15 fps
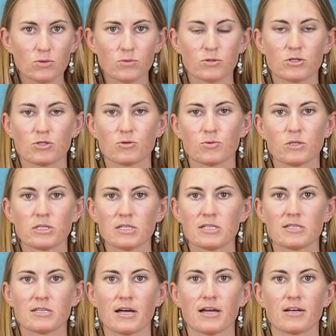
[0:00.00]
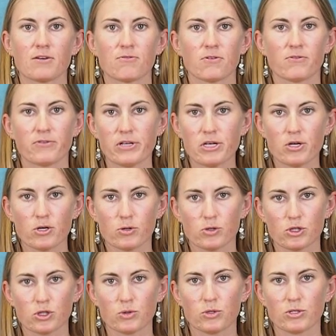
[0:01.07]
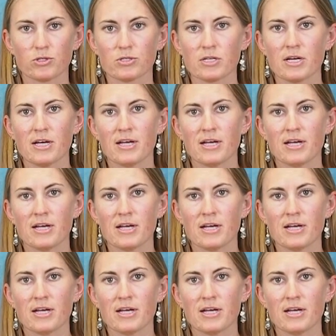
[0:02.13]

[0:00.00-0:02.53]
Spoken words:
which is really designed for video shooters.